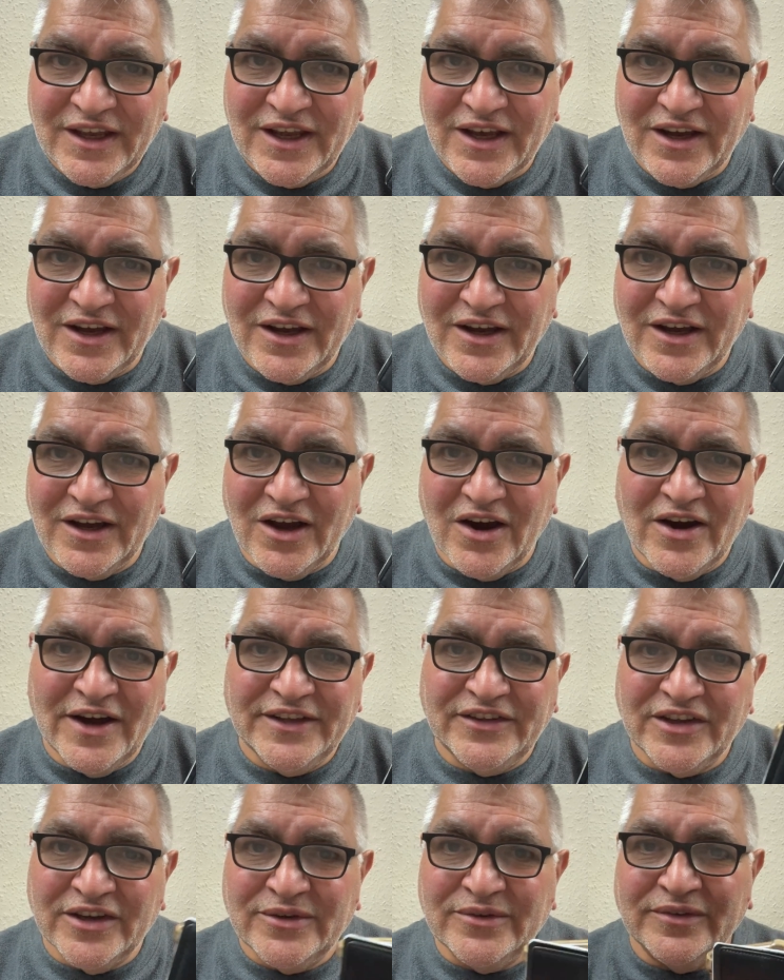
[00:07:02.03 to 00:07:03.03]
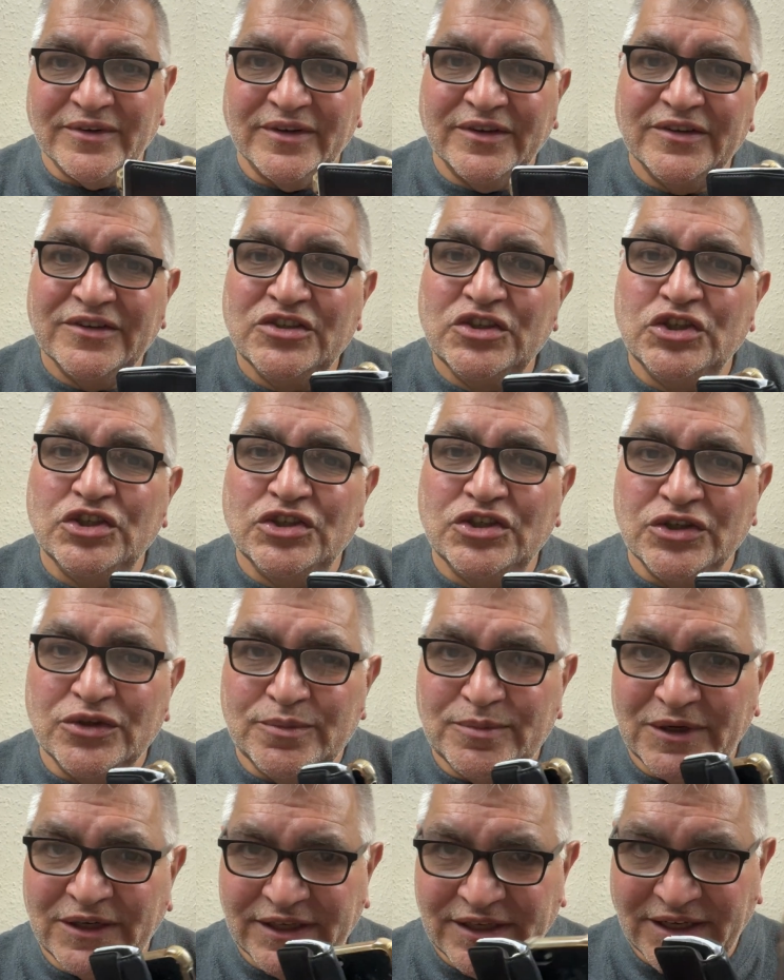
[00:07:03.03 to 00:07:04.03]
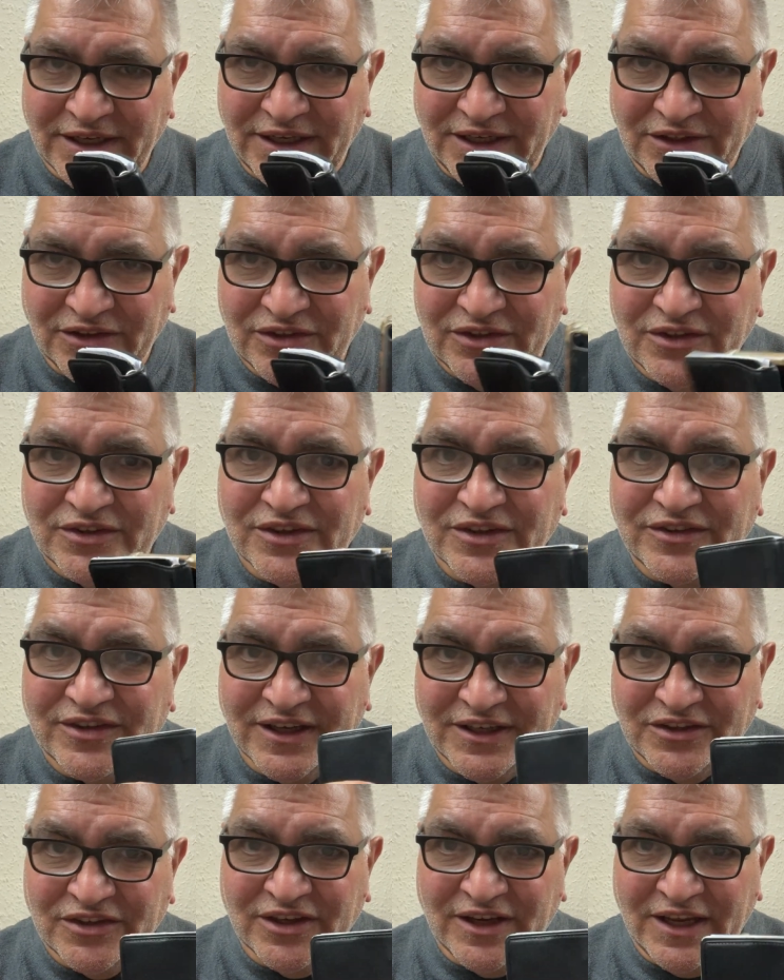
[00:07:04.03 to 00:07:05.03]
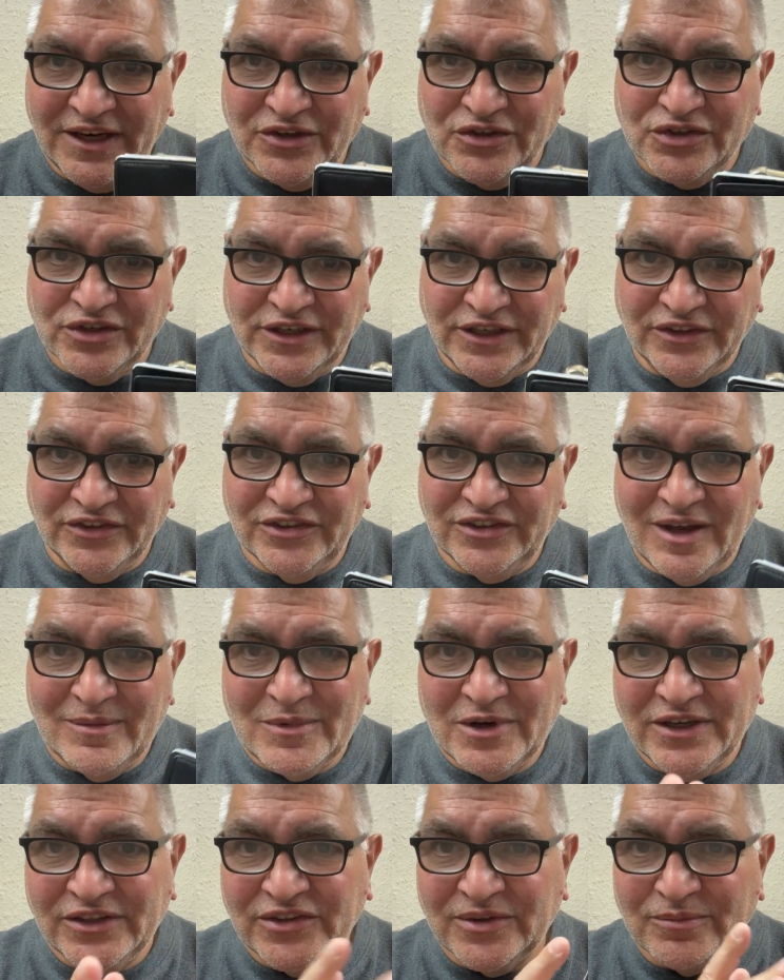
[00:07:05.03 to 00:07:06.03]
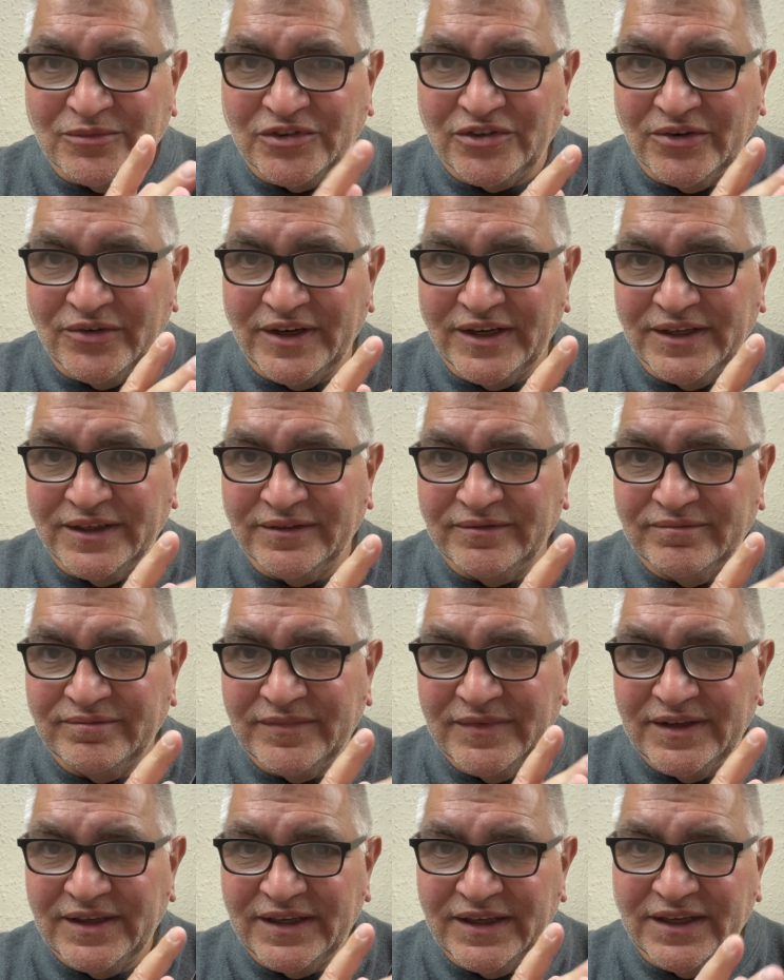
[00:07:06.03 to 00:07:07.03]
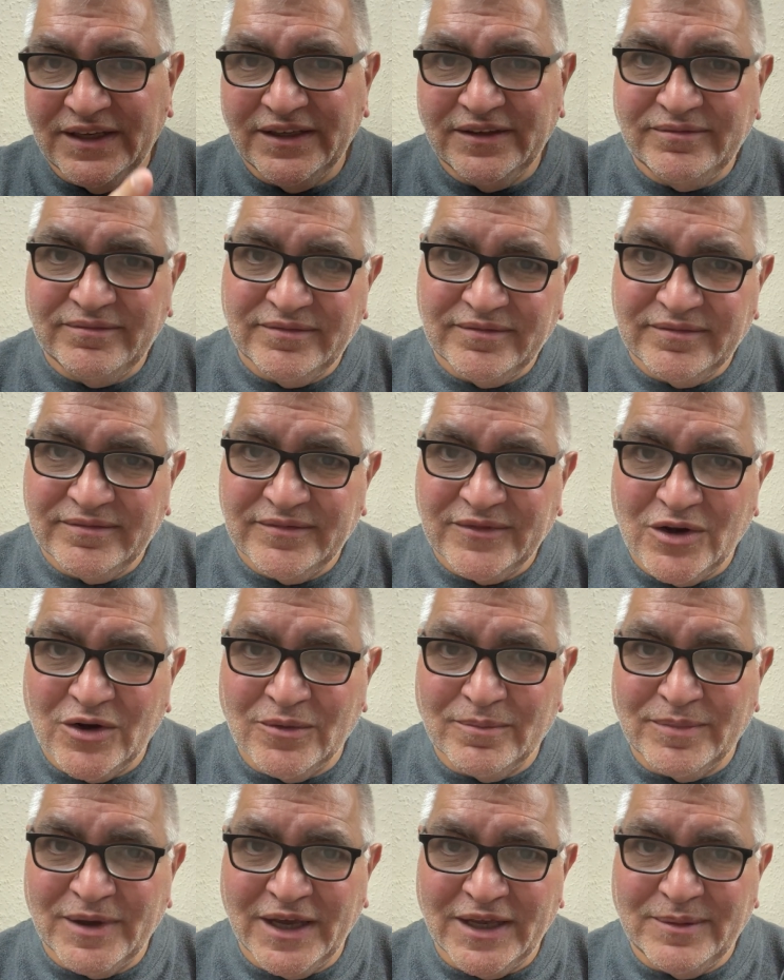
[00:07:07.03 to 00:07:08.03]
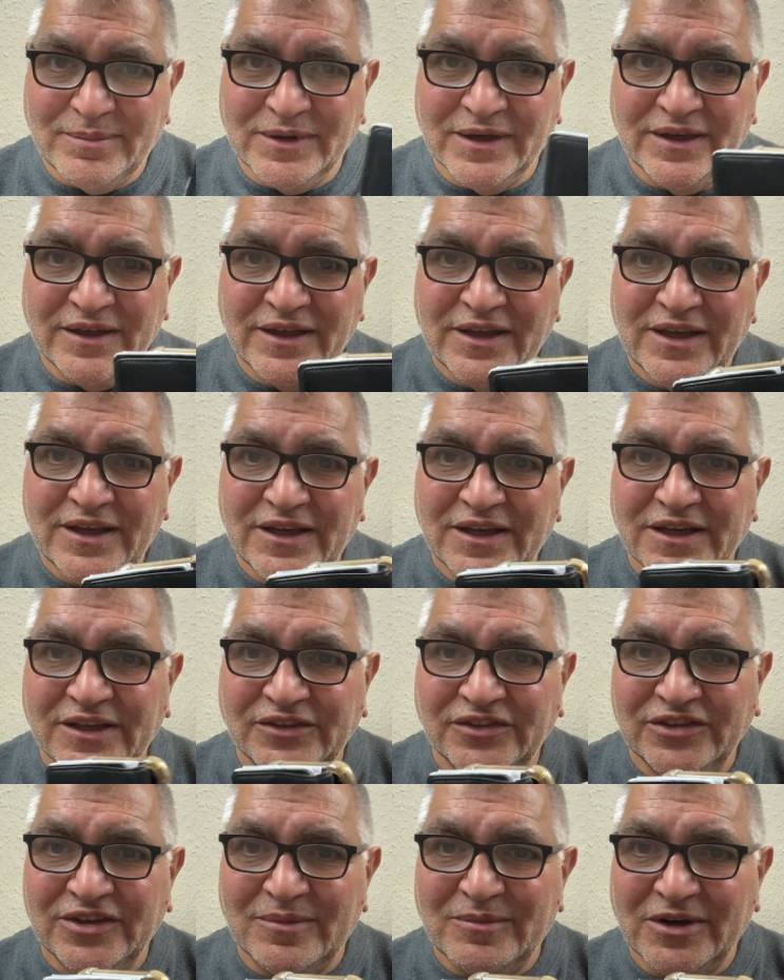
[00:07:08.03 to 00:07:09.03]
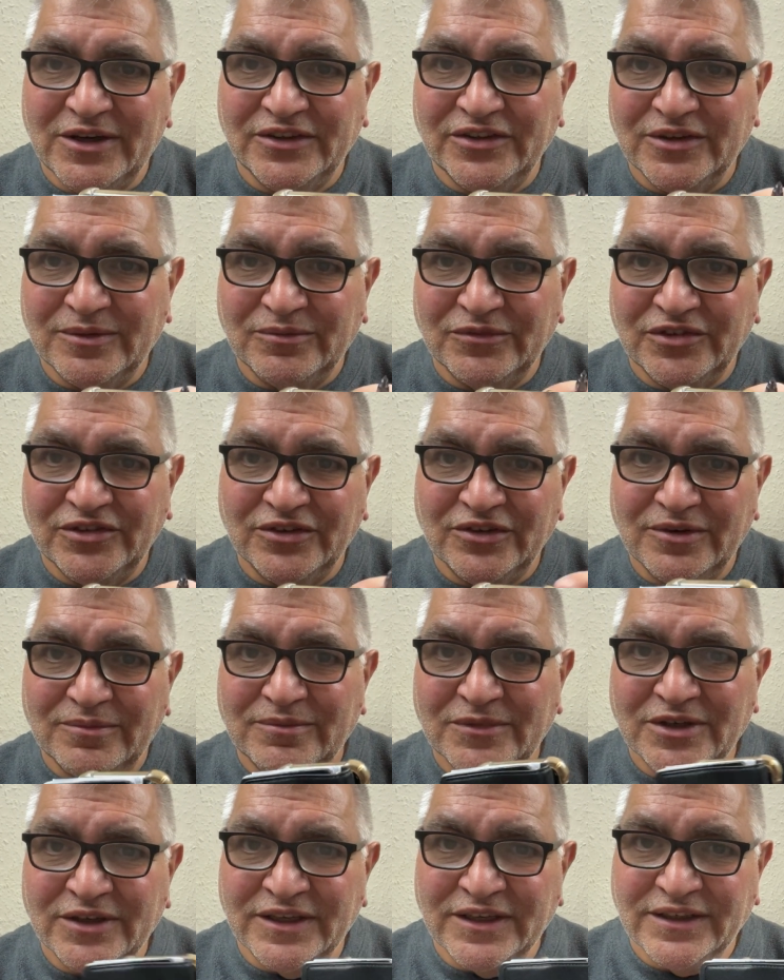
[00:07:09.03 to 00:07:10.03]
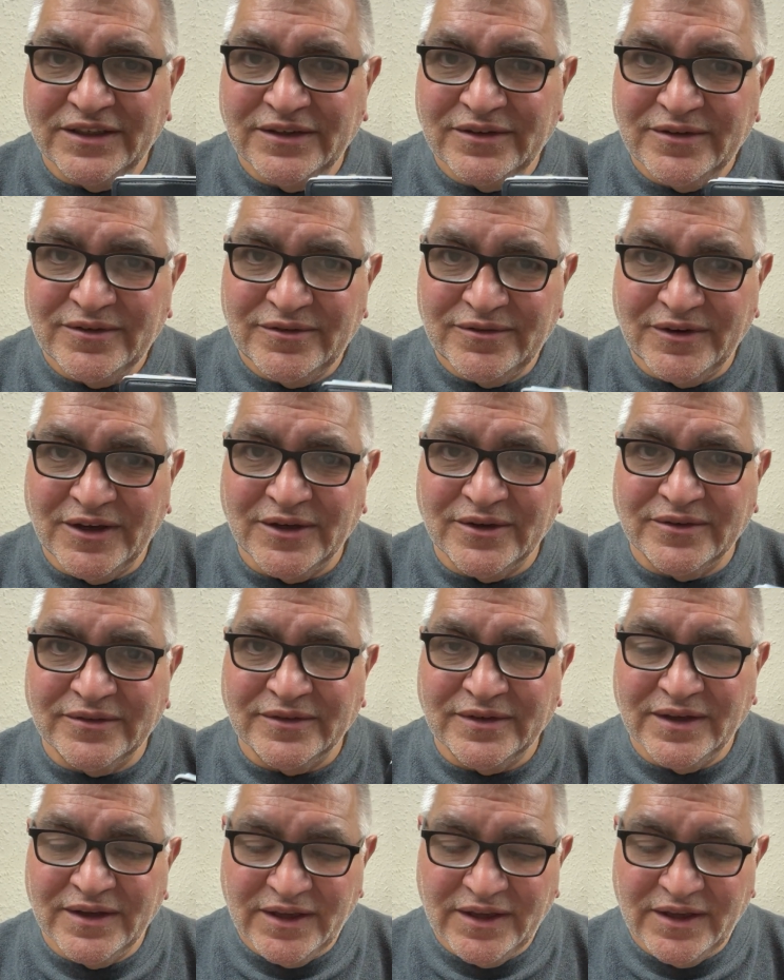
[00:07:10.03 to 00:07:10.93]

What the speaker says: I don't duplicate the data entry. Some items are in here on paper, and some items are on my phone.